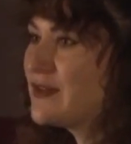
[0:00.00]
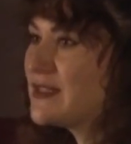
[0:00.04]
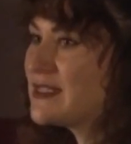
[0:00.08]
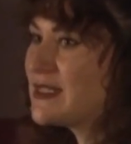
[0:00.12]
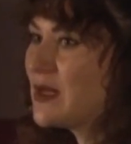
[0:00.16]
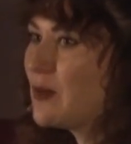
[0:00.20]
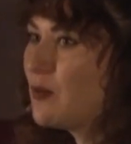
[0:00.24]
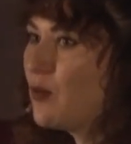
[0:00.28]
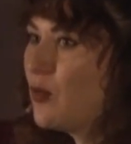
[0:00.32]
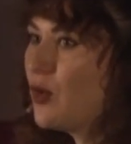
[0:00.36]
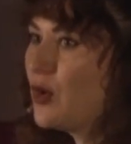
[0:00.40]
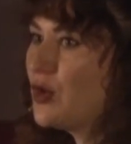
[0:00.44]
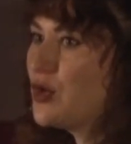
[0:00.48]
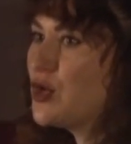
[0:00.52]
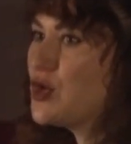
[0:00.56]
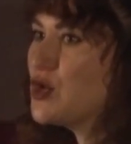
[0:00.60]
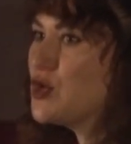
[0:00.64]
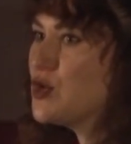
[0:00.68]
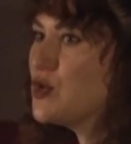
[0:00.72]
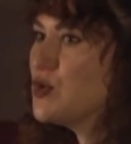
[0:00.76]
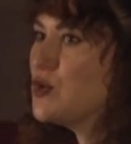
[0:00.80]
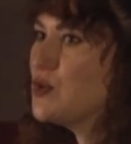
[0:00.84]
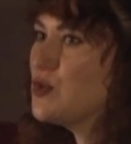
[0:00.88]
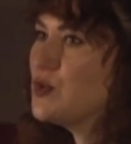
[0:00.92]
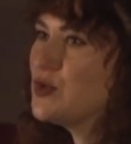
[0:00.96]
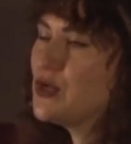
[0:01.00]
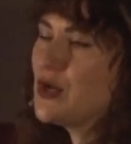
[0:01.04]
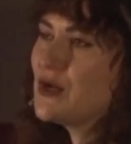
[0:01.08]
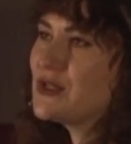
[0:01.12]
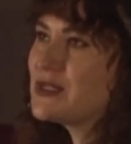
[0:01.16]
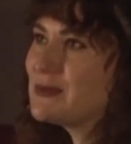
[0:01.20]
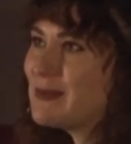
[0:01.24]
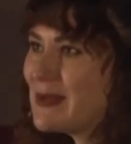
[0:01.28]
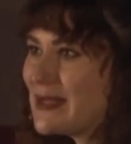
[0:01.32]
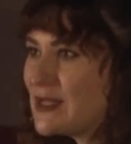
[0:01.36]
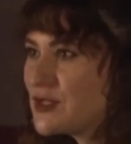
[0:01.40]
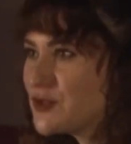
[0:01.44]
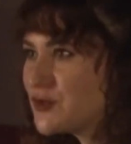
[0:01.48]
as someone who
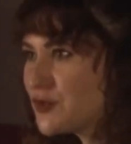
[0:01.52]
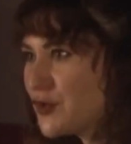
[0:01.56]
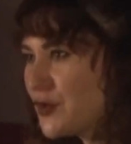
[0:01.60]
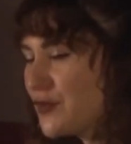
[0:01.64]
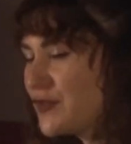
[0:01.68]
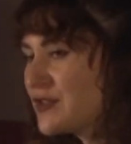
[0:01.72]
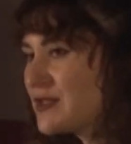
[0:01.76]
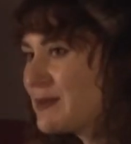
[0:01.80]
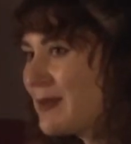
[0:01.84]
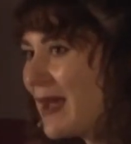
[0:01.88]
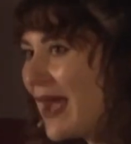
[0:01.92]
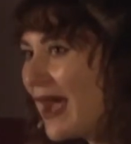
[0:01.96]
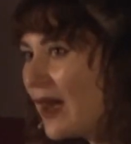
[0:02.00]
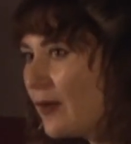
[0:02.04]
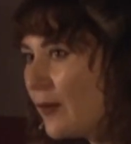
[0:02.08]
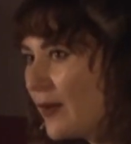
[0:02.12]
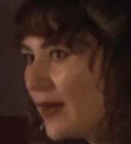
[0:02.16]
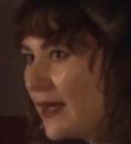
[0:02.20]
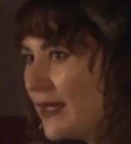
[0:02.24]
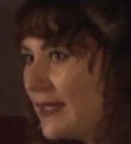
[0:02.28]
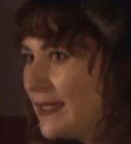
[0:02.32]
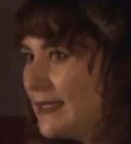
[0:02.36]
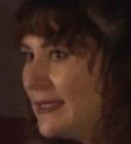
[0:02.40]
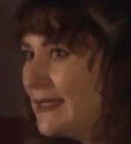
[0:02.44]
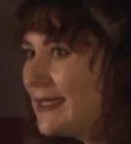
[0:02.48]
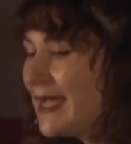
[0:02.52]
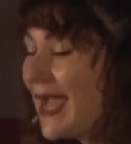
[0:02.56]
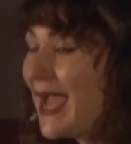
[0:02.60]
speaks truth to power